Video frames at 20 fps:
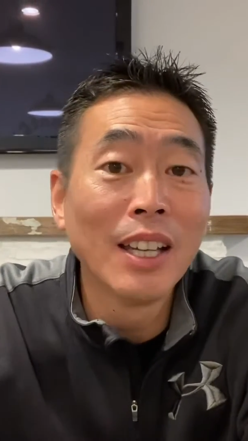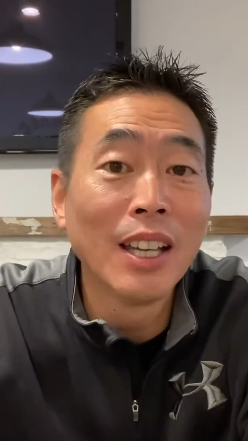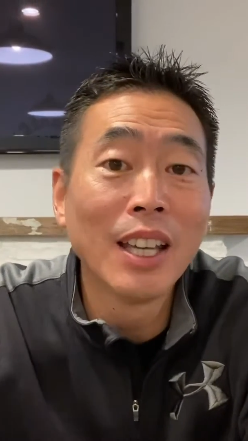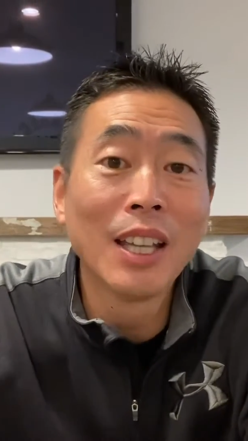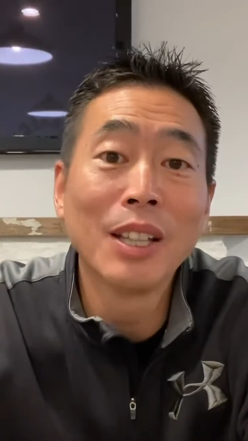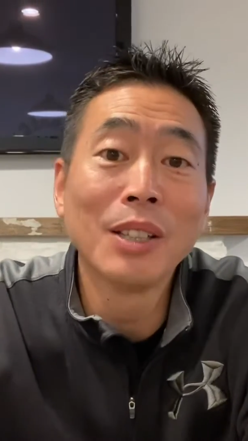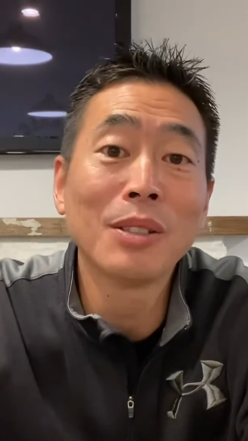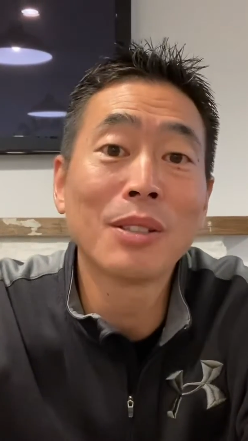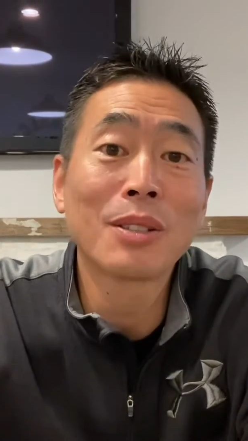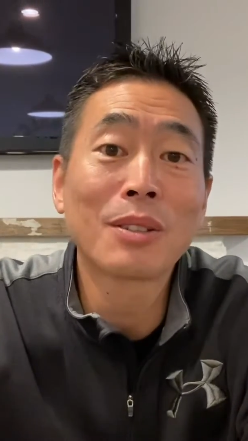
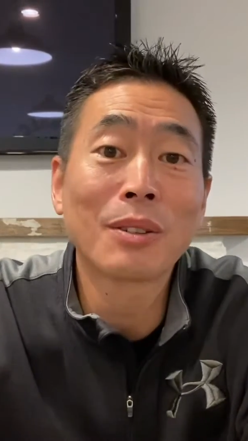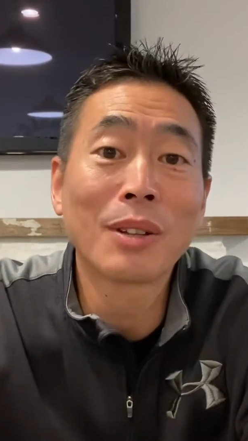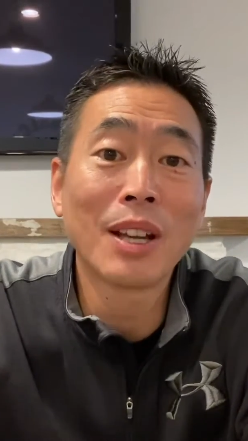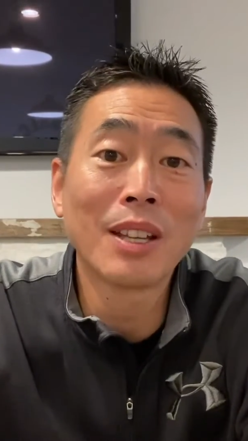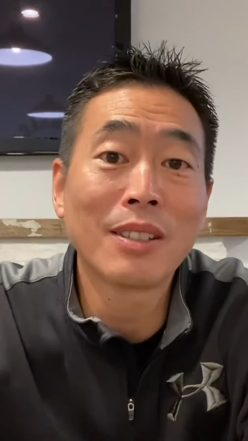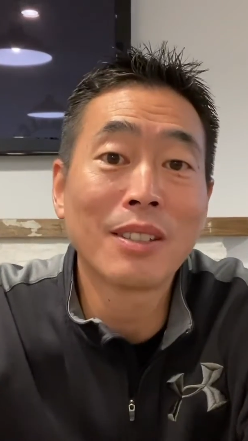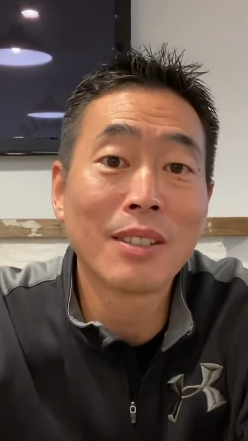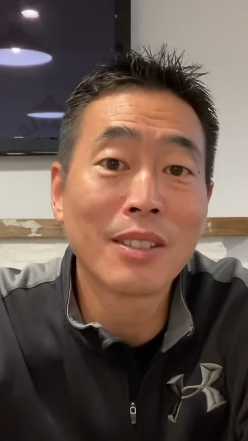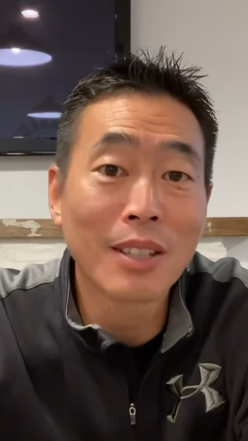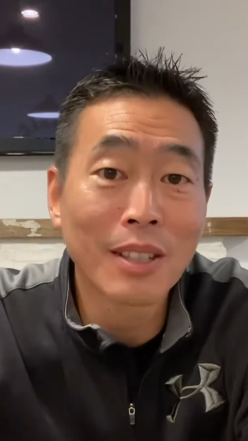It was
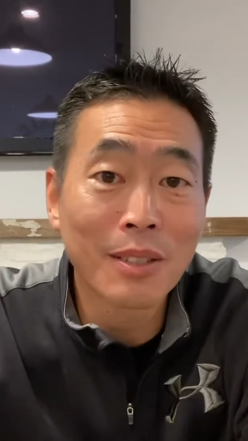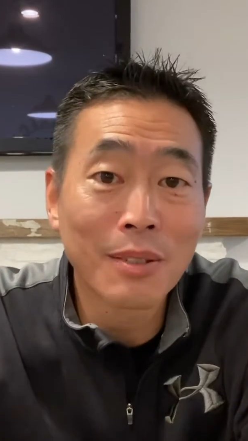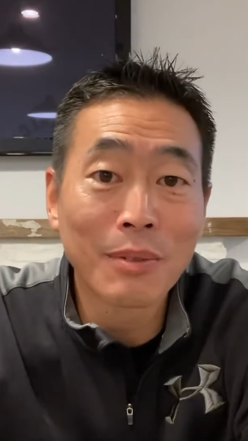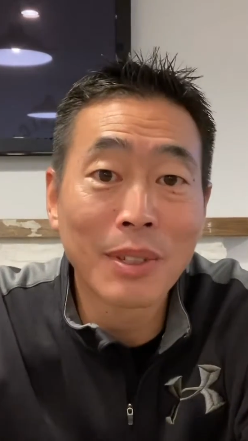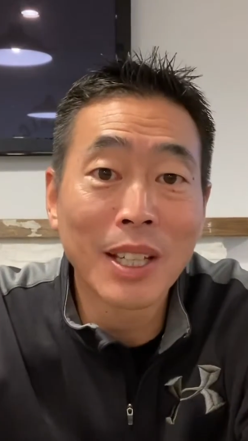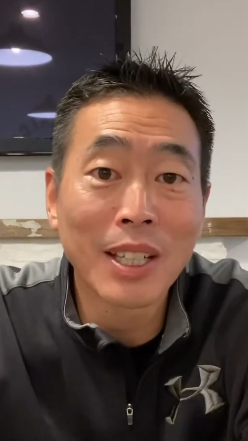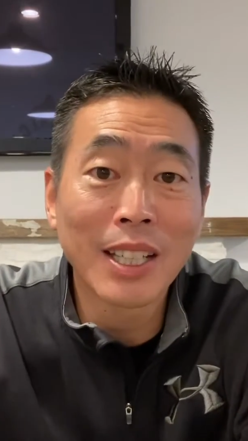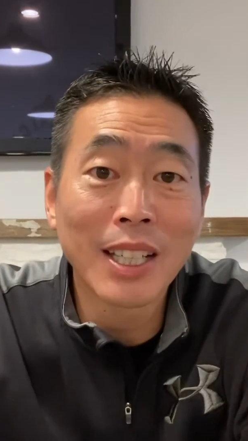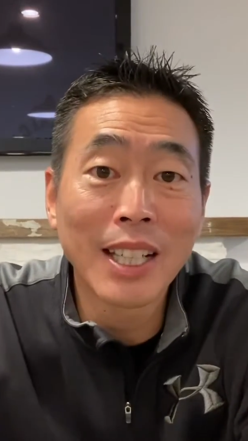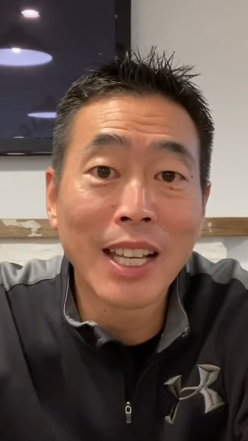great to just
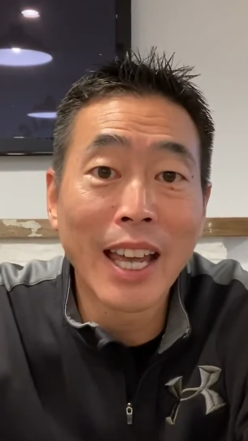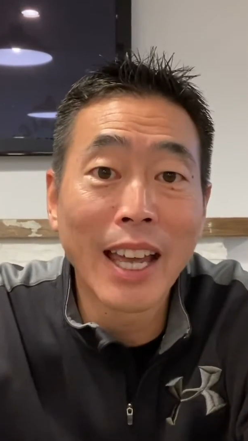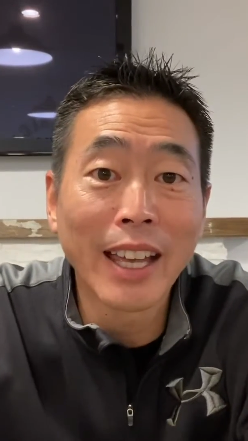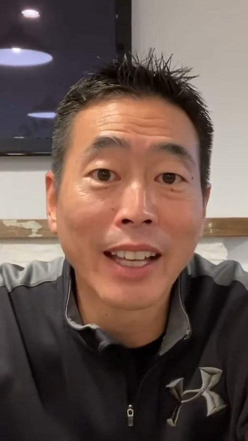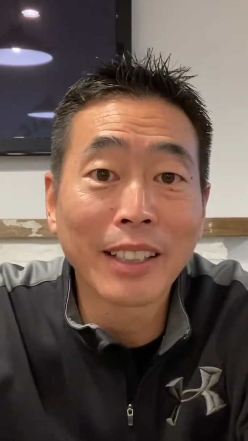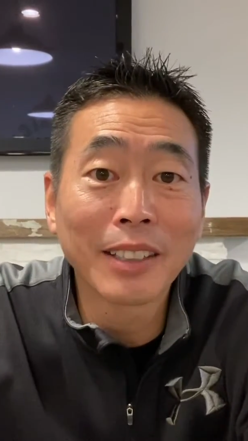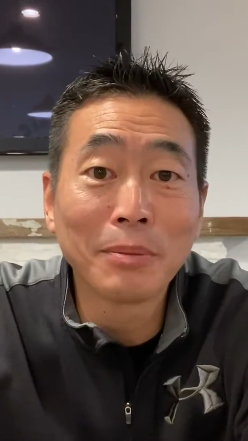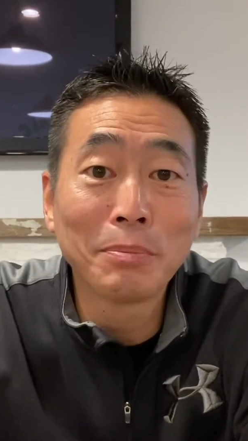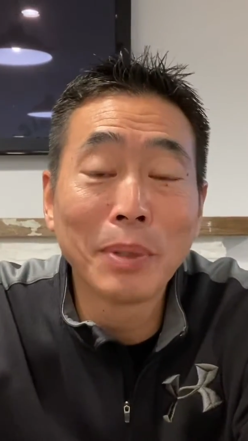reconnect.